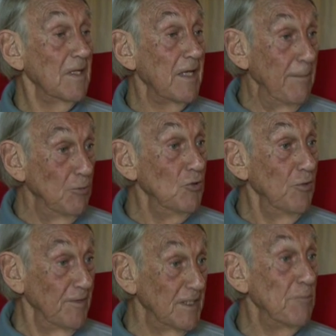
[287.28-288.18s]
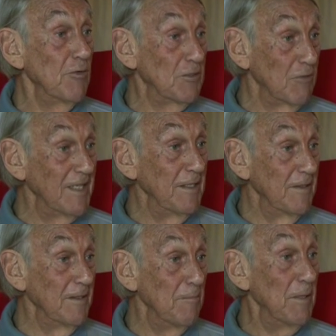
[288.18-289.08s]
Cambridge University Press were
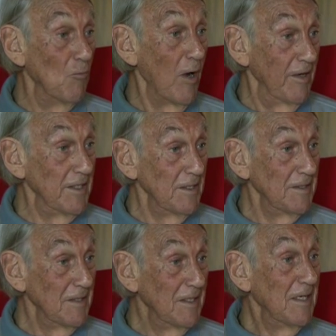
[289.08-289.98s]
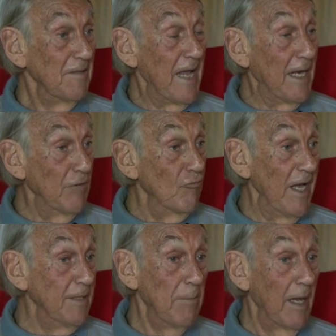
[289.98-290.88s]
getting a bit worried. Mm. They had it
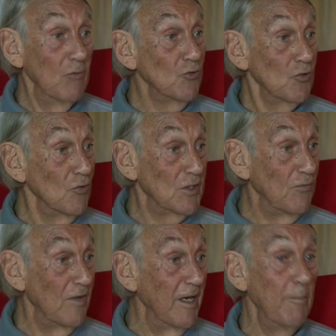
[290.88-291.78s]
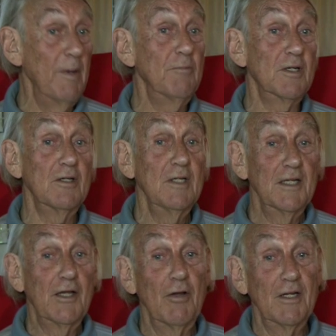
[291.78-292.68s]
read by all sorts of... And I remember
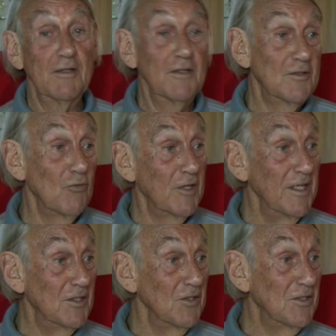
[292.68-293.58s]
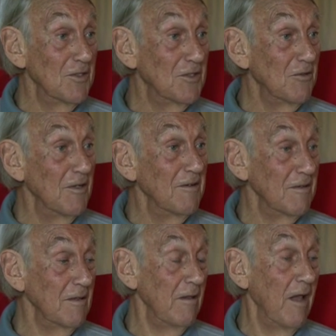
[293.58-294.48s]
going and talking to
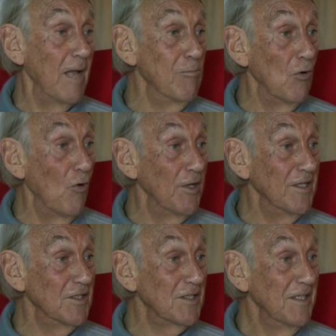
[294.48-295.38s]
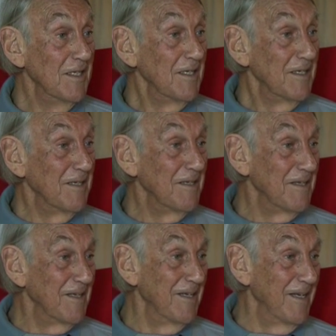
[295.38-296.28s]
libel lawyers
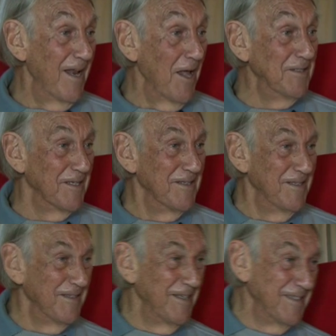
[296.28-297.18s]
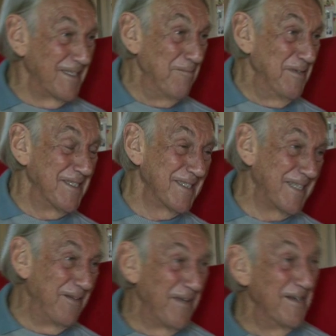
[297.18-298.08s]
in London. They sent me to
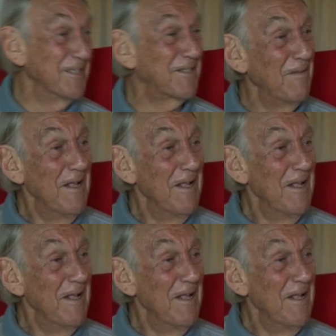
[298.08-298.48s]
see various...